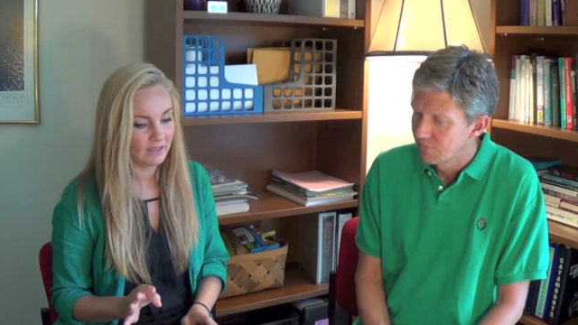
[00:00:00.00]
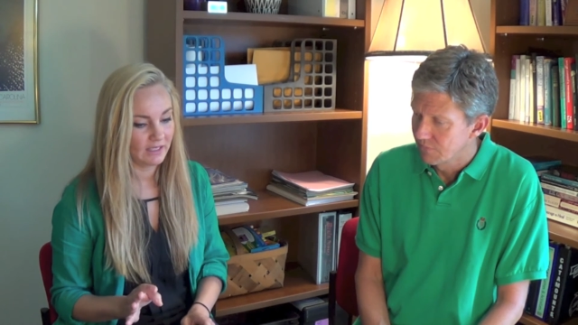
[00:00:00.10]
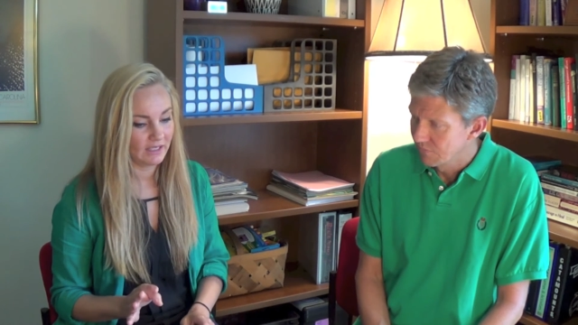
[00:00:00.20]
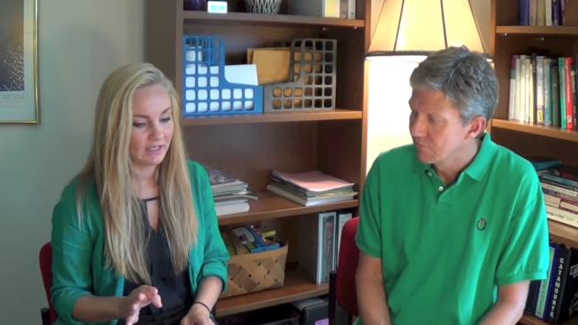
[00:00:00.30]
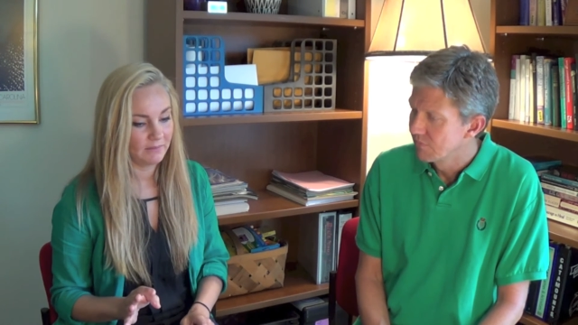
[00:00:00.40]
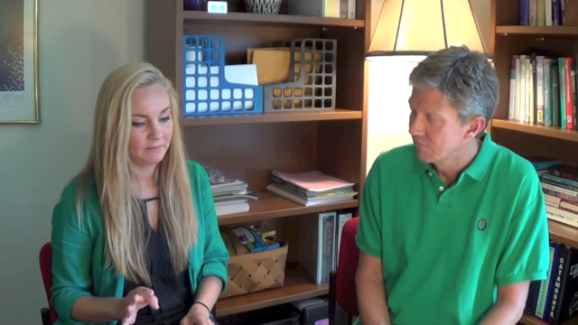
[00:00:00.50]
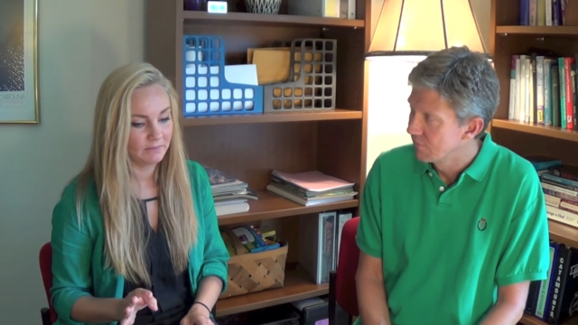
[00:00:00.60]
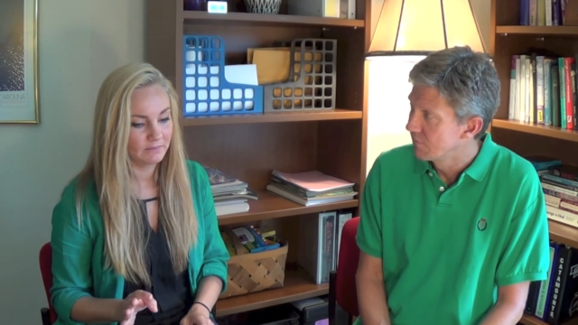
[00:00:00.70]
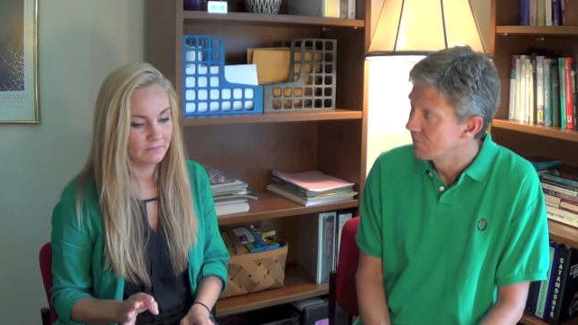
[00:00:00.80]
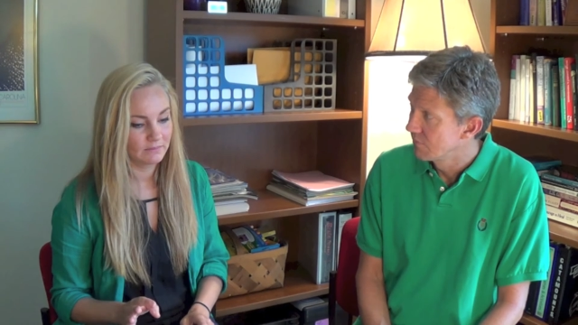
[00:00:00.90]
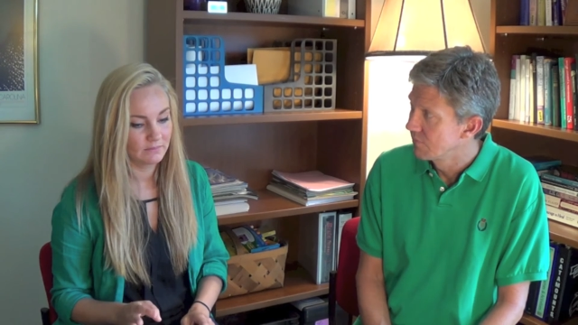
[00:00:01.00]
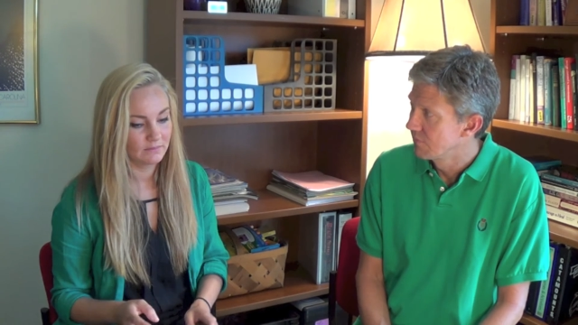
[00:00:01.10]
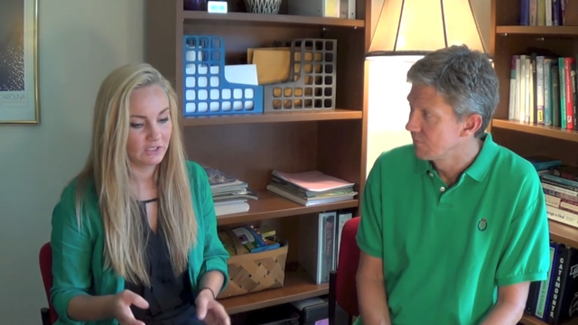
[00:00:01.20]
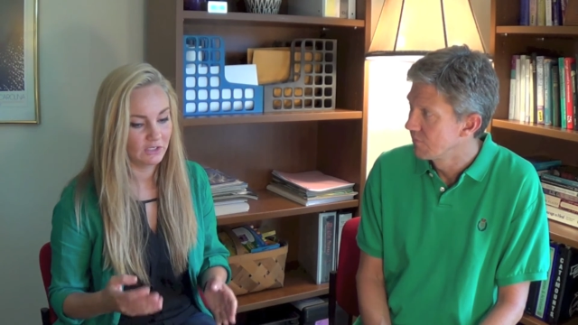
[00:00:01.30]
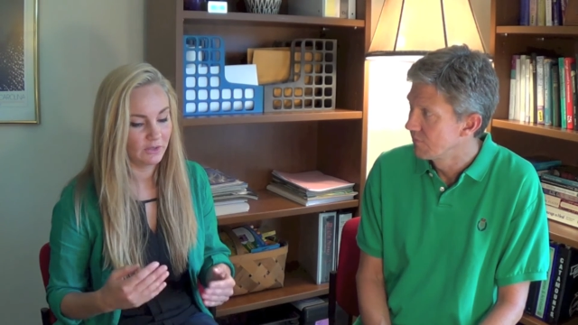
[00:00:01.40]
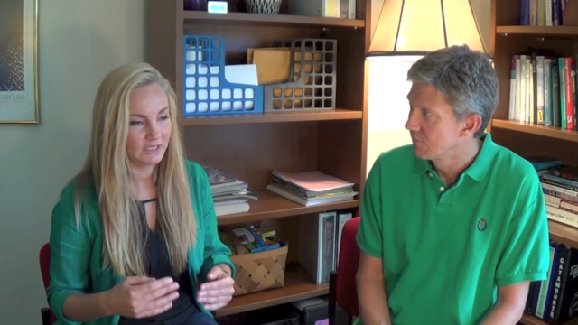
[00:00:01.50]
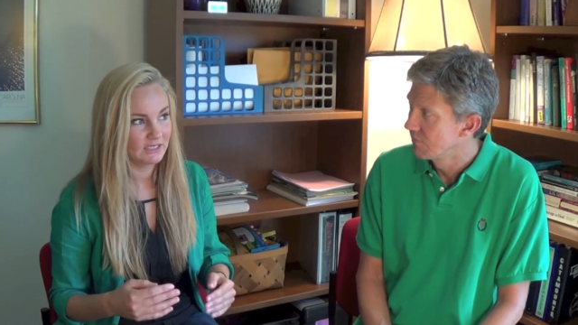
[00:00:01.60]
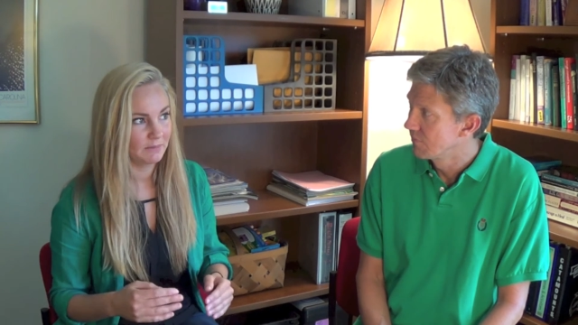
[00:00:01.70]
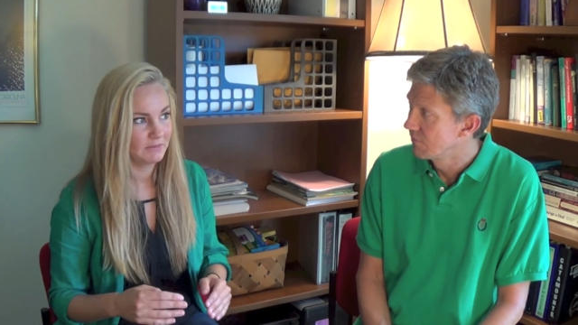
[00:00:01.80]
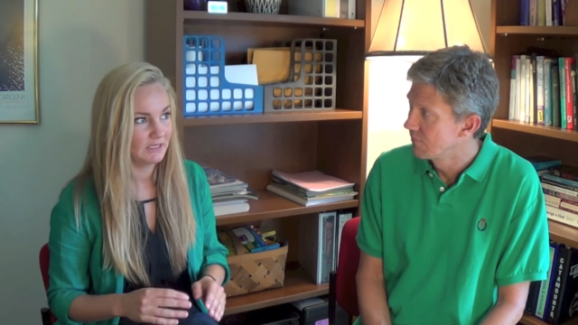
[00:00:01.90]
Speaker 1: Like I'm, you know,
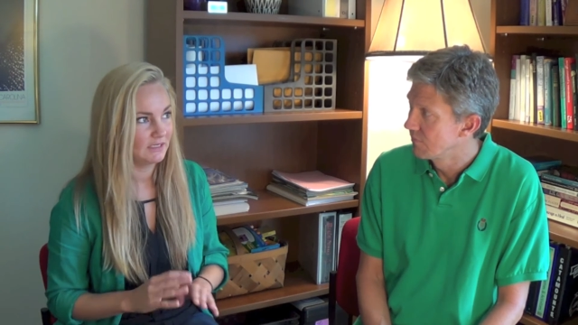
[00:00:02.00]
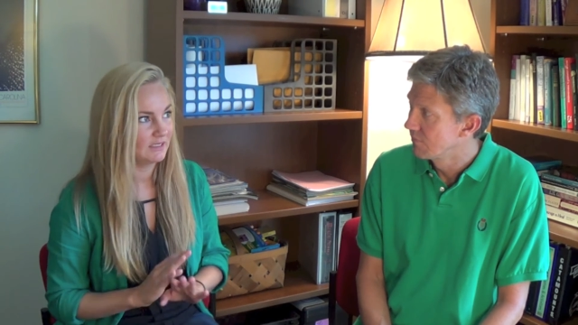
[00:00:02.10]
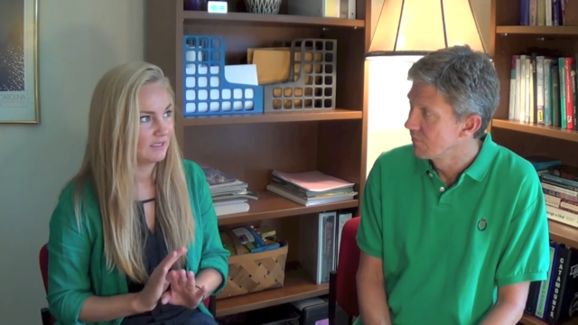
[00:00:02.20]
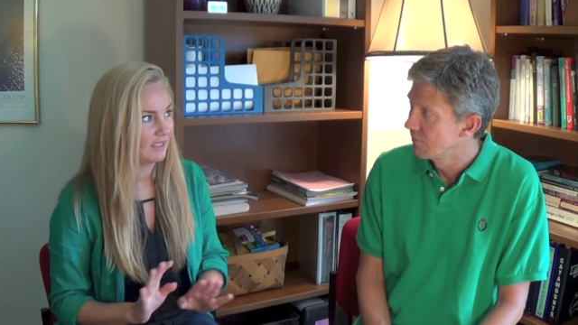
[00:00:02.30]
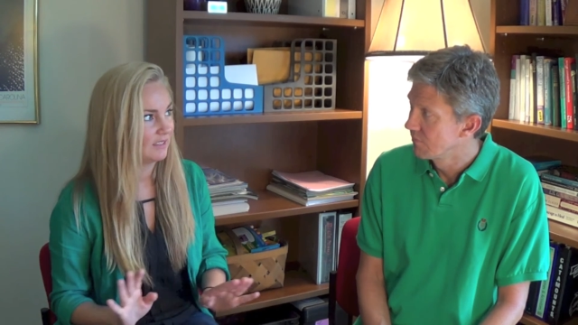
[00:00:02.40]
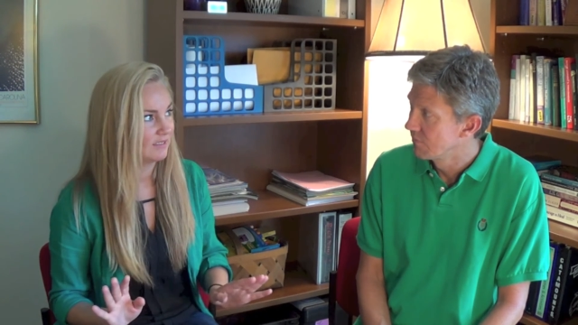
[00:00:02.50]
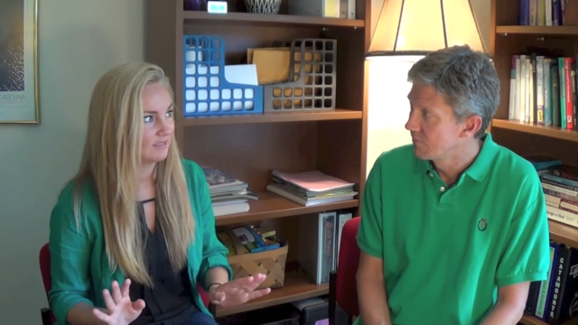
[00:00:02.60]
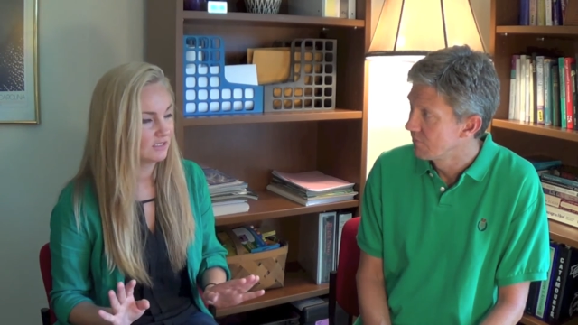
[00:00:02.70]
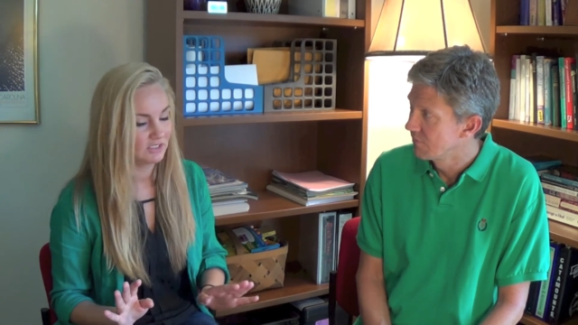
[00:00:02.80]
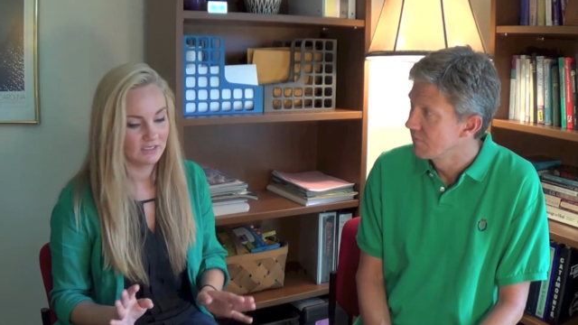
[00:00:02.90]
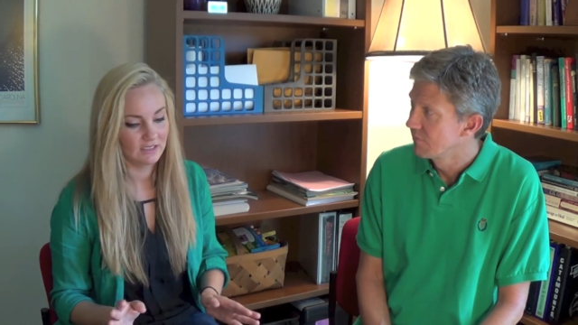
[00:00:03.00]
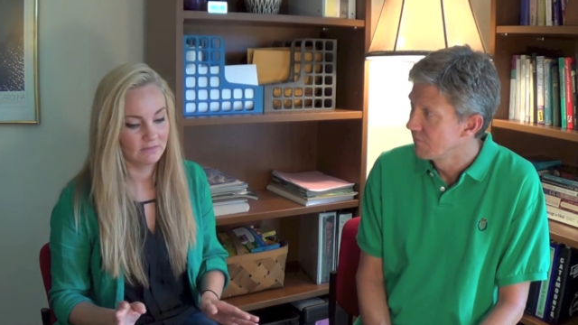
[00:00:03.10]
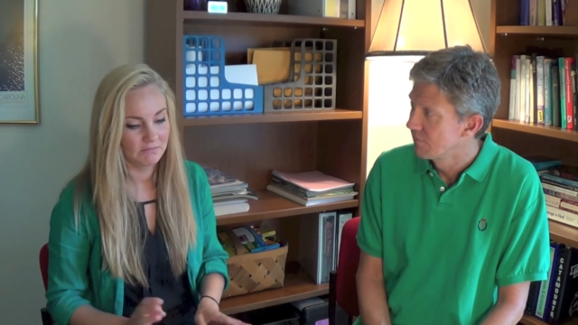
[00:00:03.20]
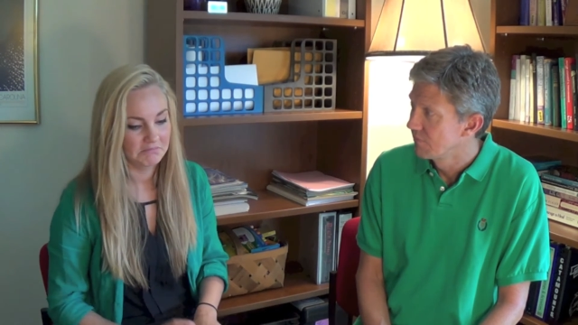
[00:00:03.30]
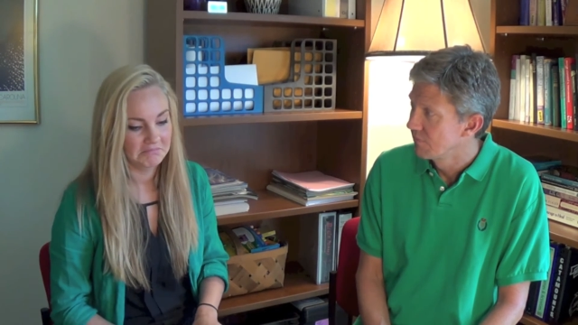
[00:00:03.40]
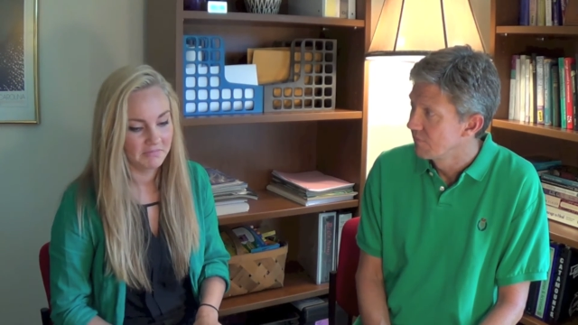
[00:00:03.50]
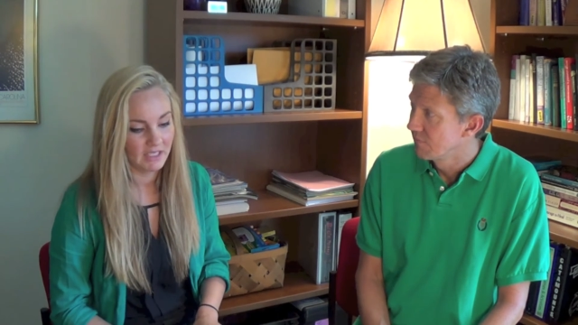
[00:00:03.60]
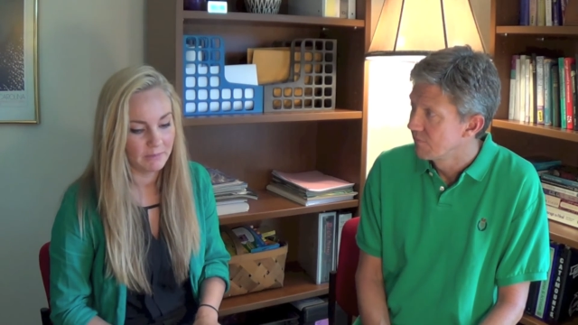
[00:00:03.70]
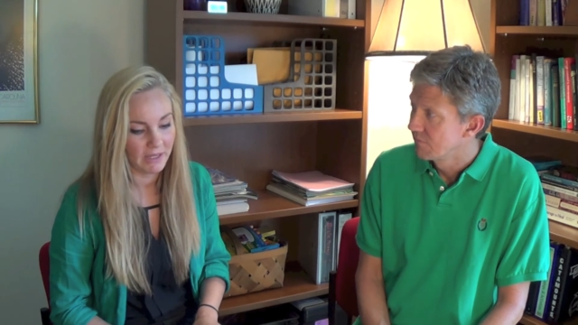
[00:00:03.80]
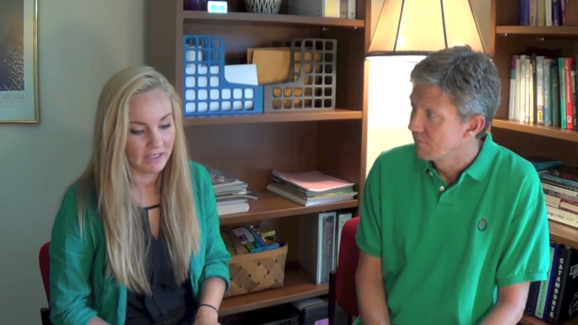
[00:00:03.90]
accepting and like just
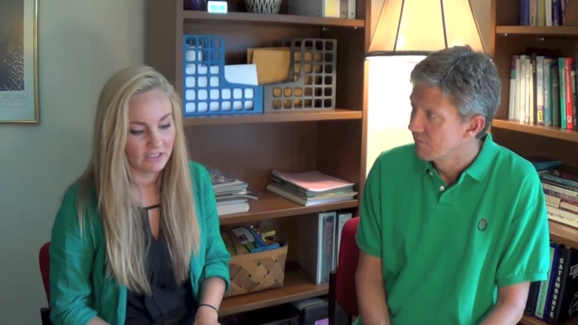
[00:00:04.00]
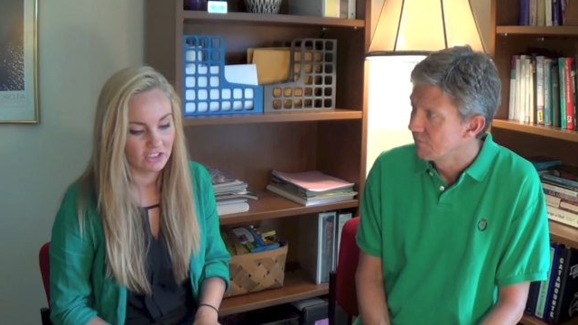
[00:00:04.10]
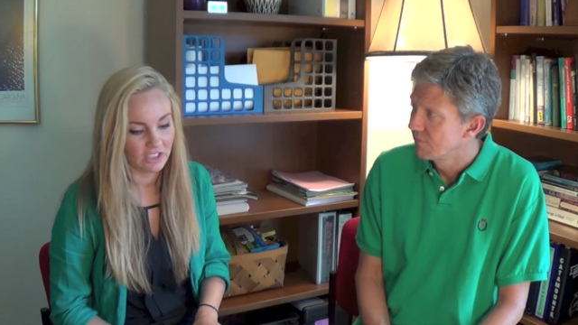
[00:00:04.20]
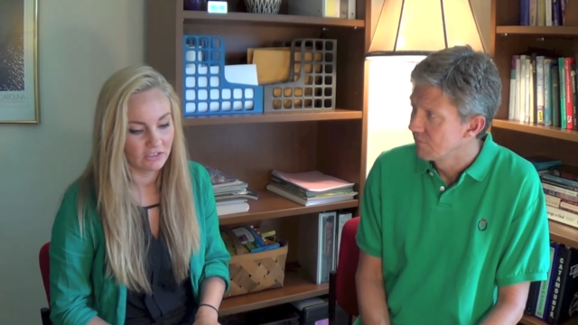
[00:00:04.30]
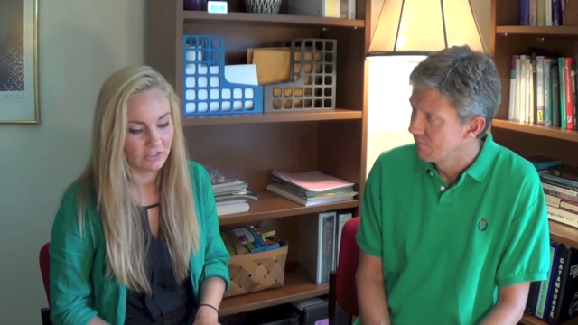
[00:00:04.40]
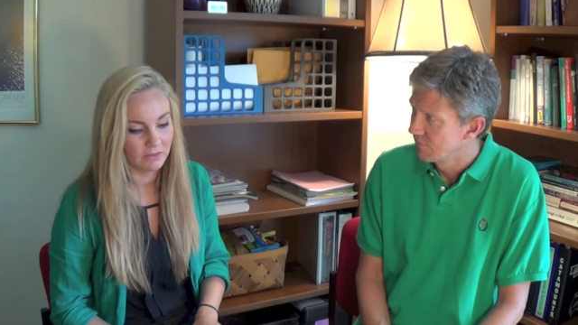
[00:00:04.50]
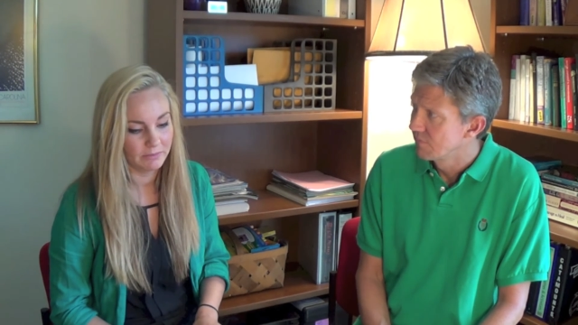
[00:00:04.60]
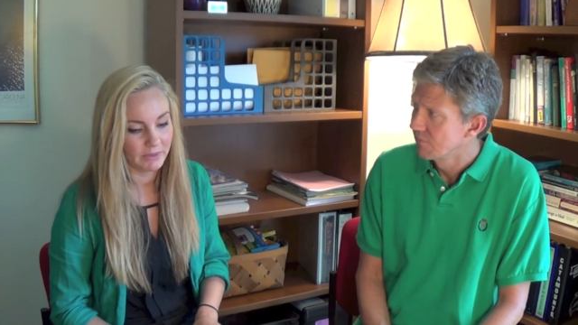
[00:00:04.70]
laid back in general.